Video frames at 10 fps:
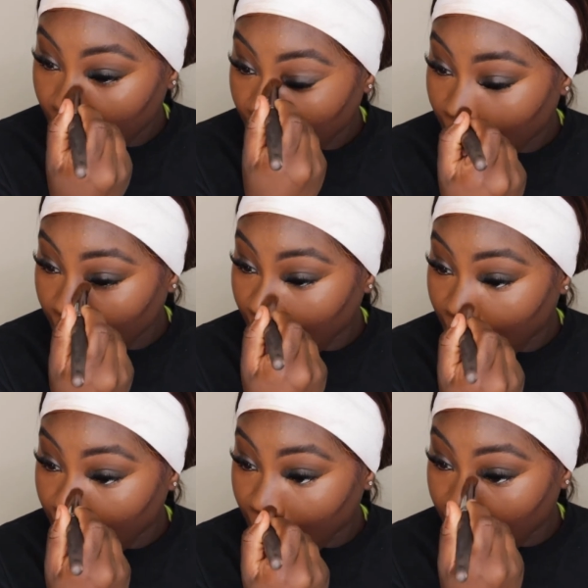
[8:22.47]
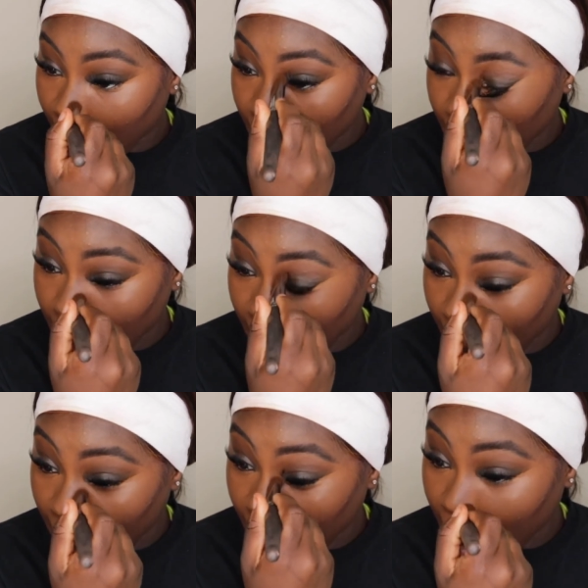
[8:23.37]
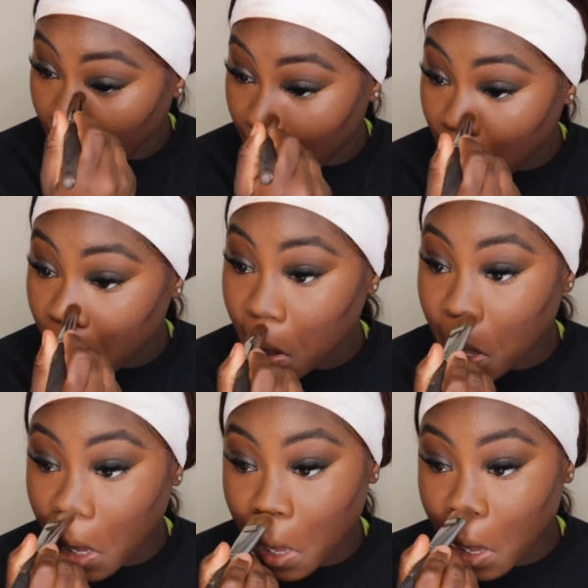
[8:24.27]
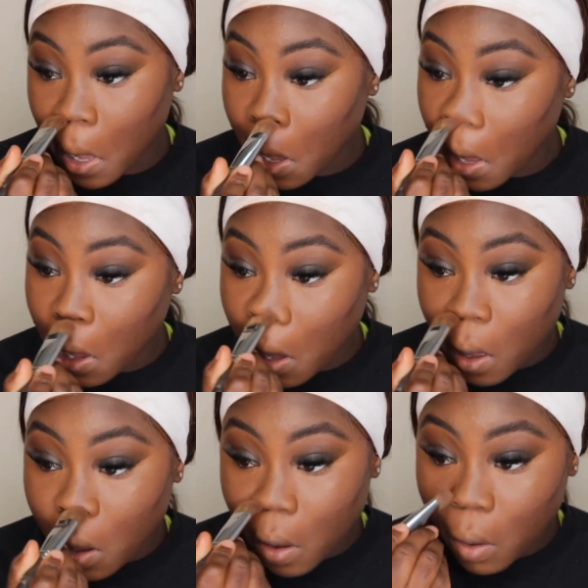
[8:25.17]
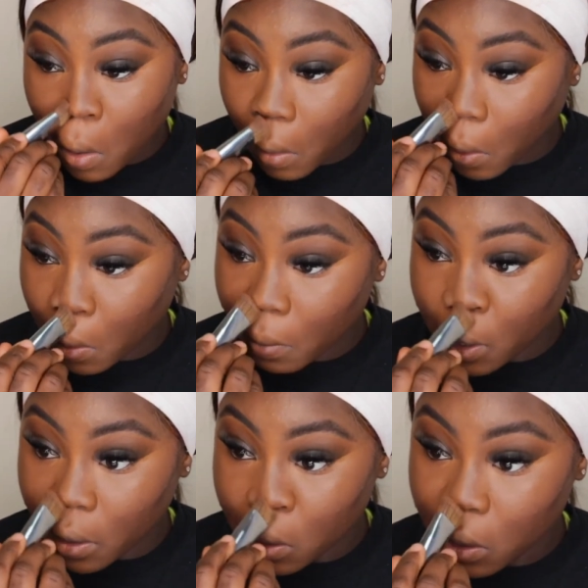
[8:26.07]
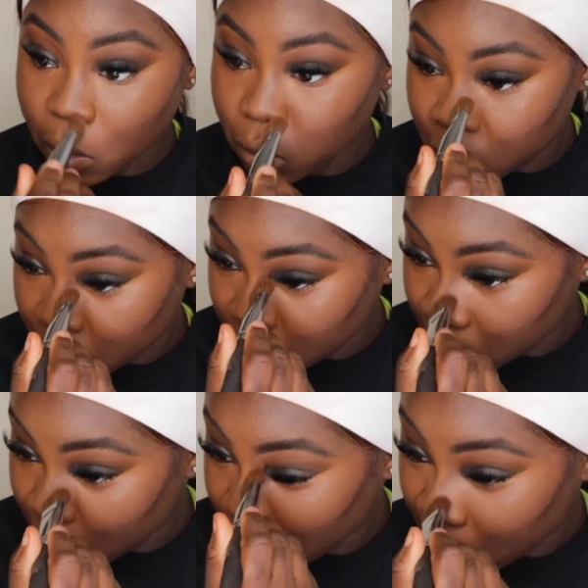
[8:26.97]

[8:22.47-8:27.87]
concealer stick from Morphe, and I just went ahead and contoured my